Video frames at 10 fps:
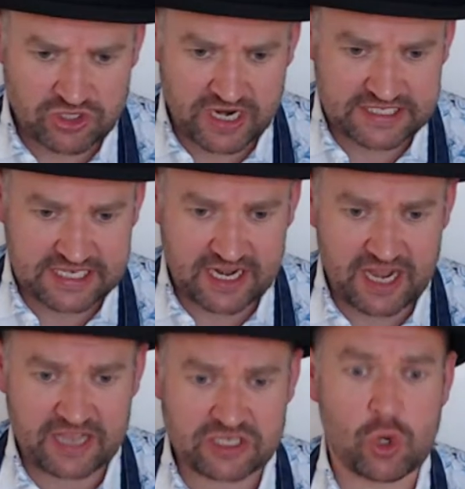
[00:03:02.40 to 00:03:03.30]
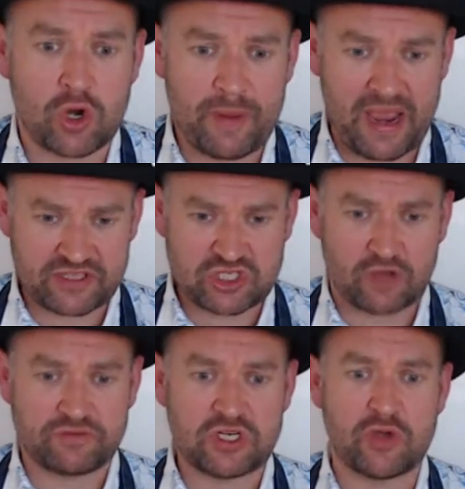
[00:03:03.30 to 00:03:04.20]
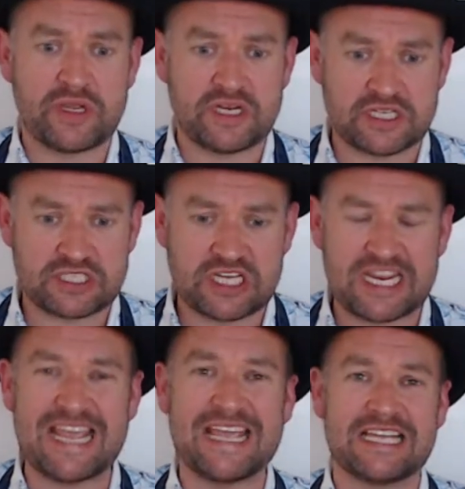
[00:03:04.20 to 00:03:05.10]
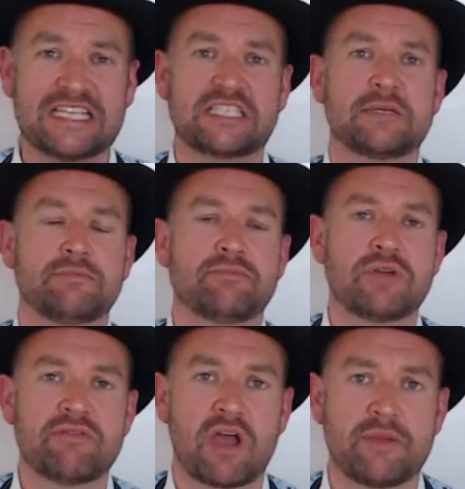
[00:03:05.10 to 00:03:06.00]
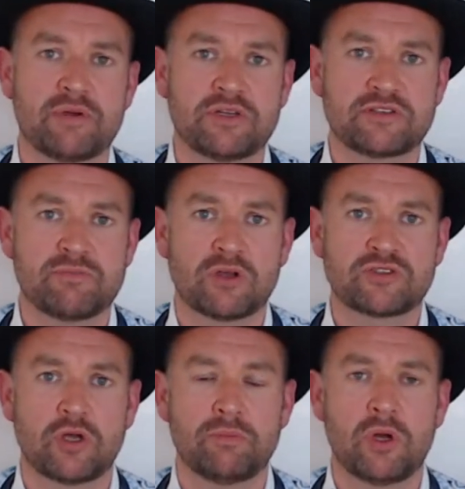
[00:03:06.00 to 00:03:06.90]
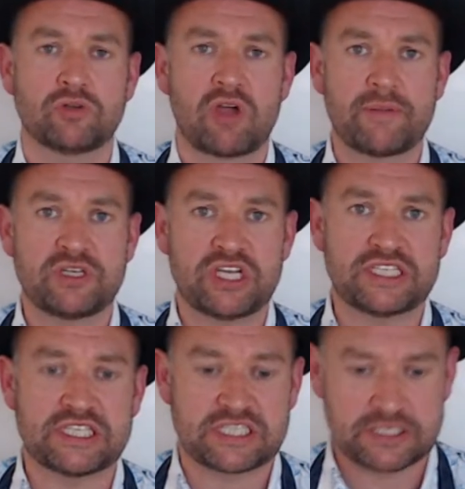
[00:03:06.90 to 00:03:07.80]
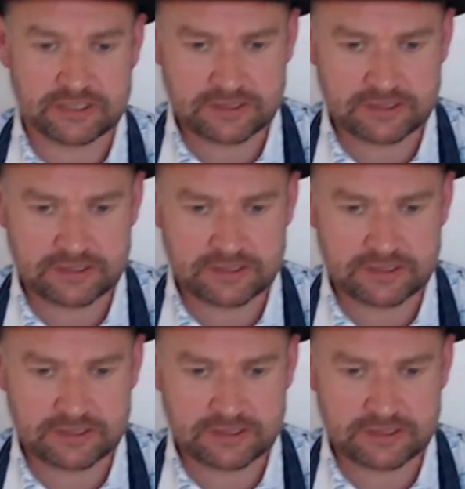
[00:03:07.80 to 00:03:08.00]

Tracy? Can I now talk about the soft and gooiness that is brie-ripened, mold-ripened cheeses?